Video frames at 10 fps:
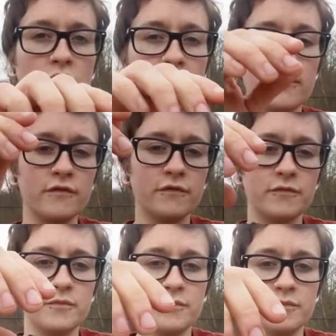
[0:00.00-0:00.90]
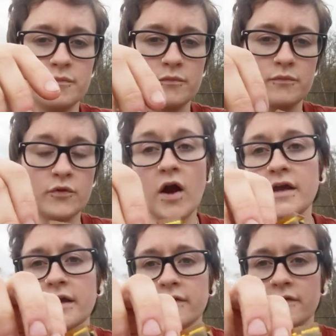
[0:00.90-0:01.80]
lot of
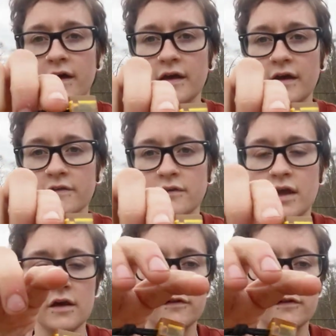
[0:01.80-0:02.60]
prying, I guess.